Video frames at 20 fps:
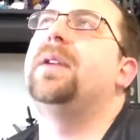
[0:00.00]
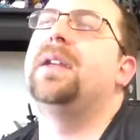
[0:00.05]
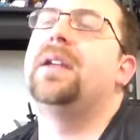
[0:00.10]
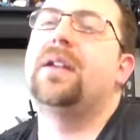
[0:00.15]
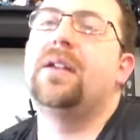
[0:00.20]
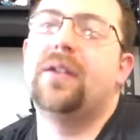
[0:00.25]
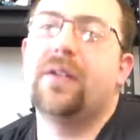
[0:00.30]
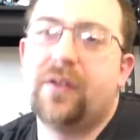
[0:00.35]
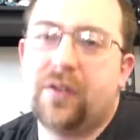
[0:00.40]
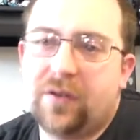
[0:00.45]
to be
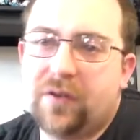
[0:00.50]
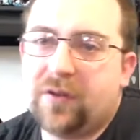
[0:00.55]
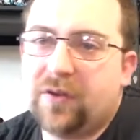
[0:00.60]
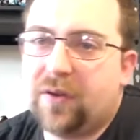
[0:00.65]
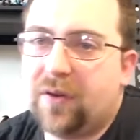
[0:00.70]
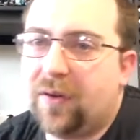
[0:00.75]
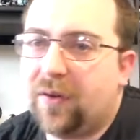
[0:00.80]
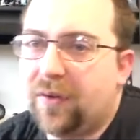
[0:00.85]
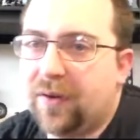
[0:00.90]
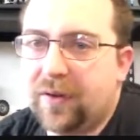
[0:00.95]

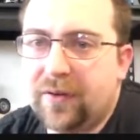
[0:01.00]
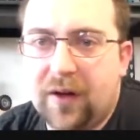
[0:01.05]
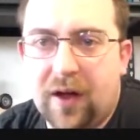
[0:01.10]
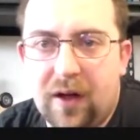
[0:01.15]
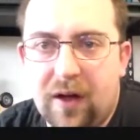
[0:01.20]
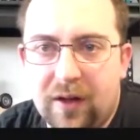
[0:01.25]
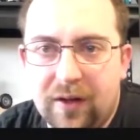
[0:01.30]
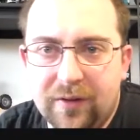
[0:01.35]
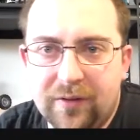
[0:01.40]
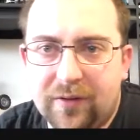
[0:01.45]
turned into
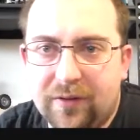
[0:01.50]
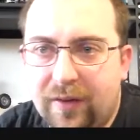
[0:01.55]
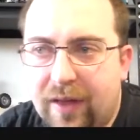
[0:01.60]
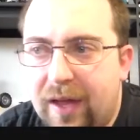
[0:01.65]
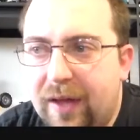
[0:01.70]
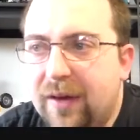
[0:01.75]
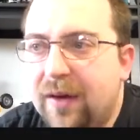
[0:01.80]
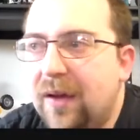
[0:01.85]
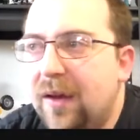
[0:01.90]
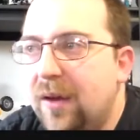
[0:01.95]

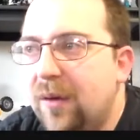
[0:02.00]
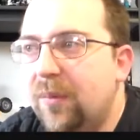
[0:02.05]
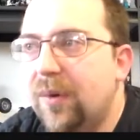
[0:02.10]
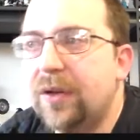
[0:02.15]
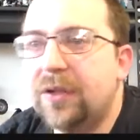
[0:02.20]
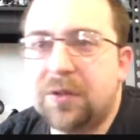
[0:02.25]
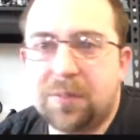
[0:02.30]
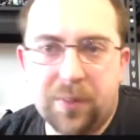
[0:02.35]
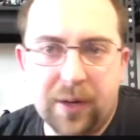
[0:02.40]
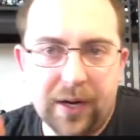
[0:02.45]
Onslaught,
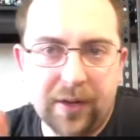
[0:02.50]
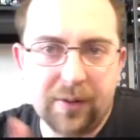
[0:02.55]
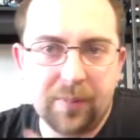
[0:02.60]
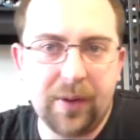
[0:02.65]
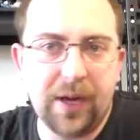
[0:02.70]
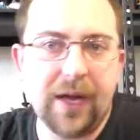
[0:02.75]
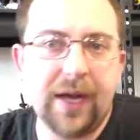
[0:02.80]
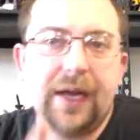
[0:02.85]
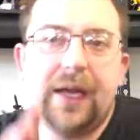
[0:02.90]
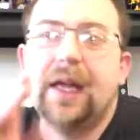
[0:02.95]
which, by
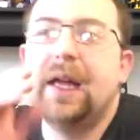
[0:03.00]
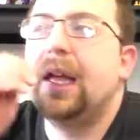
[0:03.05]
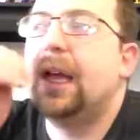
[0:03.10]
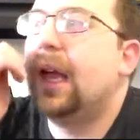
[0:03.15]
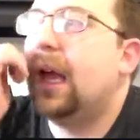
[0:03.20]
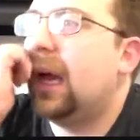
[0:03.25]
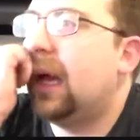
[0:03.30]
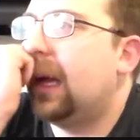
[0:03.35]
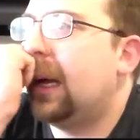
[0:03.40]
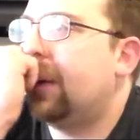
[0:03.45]
the way,
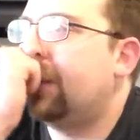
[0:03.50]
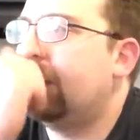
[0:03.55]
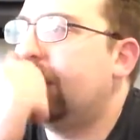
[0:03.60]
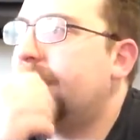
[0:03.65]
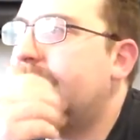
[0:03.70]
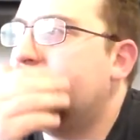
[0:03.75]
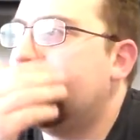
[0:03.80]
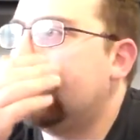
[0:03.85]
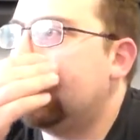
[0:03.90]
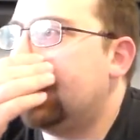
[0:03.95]
uh,
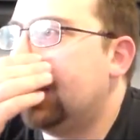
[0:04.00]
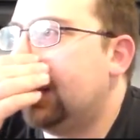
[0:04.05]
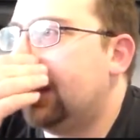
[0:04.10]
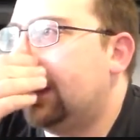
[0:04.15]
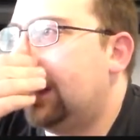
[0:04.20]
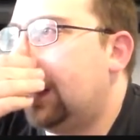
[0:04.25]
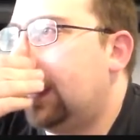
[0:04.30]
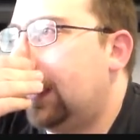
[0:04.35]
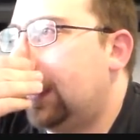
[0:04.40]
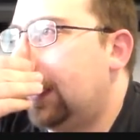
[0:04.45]
we did
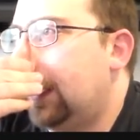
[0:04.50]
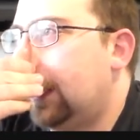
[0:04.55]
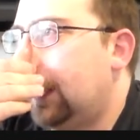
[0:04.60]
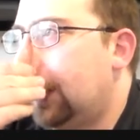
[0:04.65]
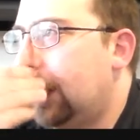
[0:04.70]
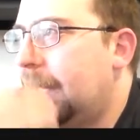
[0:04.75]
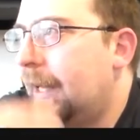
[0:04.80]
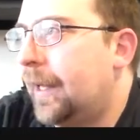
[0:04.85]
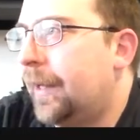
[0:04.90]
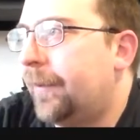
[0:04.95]
get
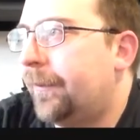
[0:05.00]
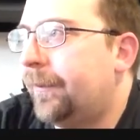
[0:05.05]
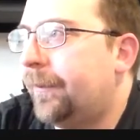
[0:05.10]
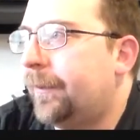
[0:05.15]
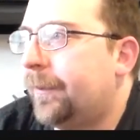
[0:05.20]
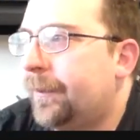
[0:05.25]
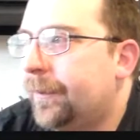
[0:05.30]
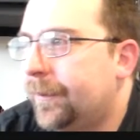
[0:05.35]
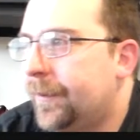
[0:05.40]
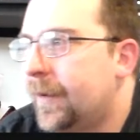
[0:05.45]
a. Um,
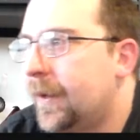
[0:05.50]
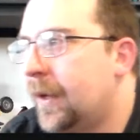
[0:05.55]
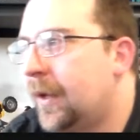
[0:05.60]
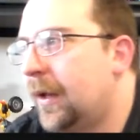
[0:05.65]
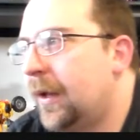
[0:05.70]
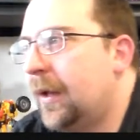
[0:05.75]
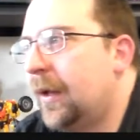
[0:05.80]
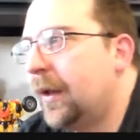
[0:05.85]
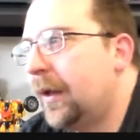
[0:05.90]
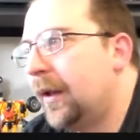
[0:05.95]

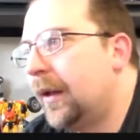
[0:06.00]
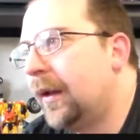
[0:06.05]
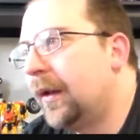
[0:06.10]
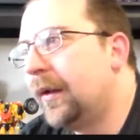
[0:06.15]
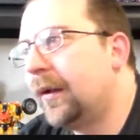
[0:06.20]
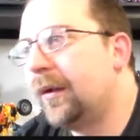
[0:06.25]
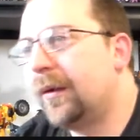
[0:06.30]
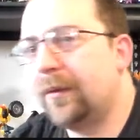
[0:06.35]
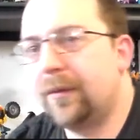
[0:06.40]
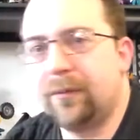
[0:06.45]

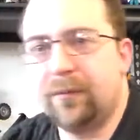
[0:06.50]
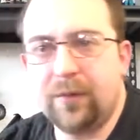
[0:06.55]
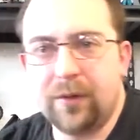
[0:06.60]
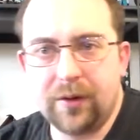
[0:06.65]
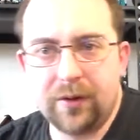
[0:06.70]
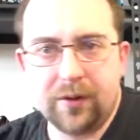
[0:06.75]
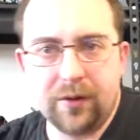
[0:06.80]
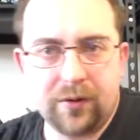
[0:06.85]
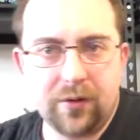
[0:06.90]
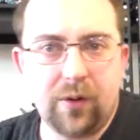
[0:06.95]

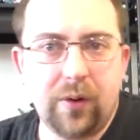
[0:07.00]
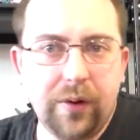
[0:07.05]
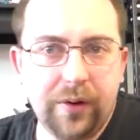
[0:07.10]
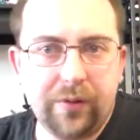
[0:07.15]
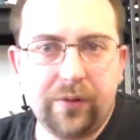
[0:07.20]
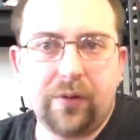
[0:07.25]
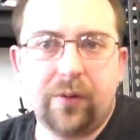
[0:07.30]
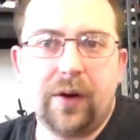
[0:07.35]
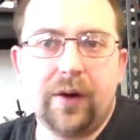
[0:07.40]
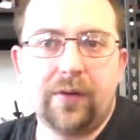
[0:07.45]
are the
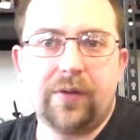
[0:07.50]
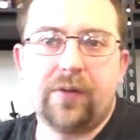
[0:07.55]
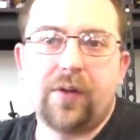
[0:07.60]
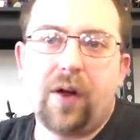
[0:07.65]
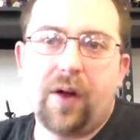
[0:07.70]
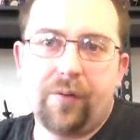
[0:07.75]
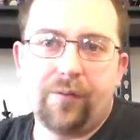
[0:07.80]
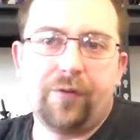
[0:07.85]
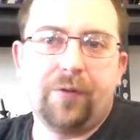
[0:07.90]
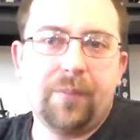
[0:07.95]
Toys R Us
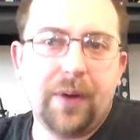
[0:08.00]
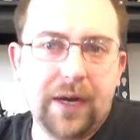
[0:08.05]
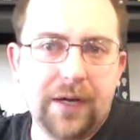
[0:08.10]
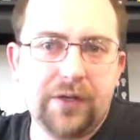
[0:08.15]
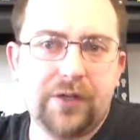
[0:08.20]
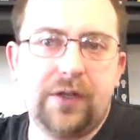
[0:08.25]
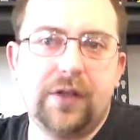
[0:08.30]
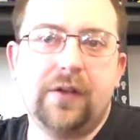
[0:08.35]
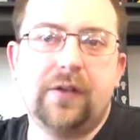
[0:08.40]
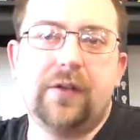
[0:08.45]

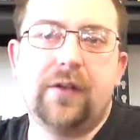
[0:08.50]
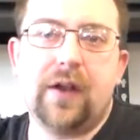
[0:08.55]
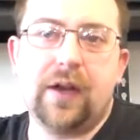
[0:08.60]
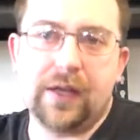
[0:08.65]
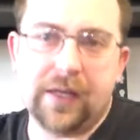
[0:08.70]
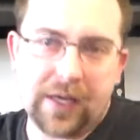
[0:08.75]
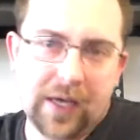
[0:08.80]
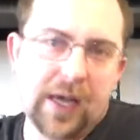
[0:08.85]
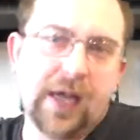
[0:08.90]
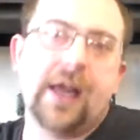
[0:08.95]
confirmations
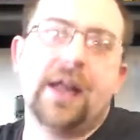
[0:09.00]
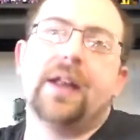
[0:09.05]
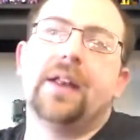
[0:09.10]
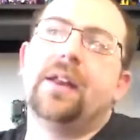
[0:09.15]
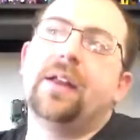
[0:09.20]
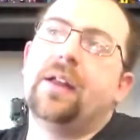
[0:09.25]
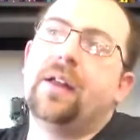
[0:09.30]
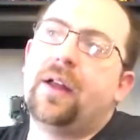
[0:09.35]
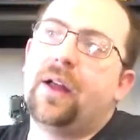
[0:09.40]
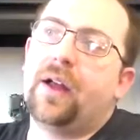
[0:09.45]

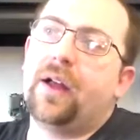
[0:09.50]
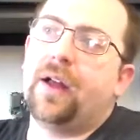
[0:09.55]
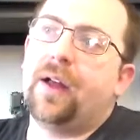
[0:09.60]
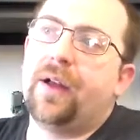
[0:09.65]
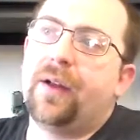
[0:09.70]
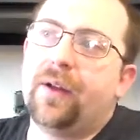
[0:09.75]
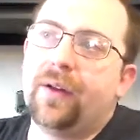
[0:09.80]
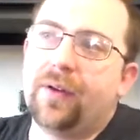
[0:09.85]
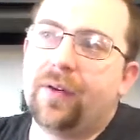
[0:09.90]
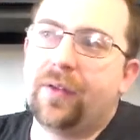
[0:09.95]
again,
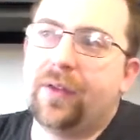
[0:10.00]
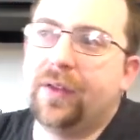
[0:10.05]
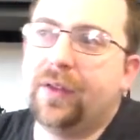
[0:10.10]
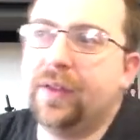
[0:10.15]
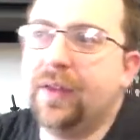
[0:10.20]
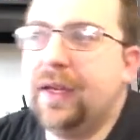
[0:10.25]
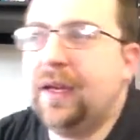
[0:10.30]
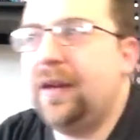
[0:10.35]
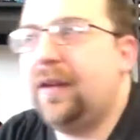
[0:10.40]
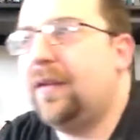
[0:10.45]
uh,
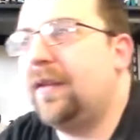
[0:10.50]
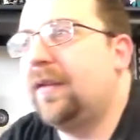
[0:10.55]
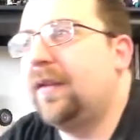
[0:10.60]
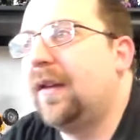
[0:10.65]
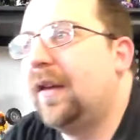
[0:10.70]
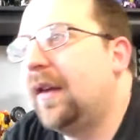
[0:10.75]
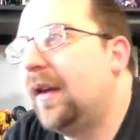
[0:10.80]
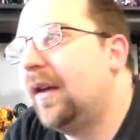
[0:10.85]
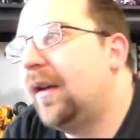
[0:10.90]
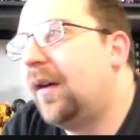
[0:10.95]
early
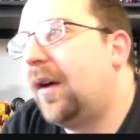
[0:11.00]
leaks,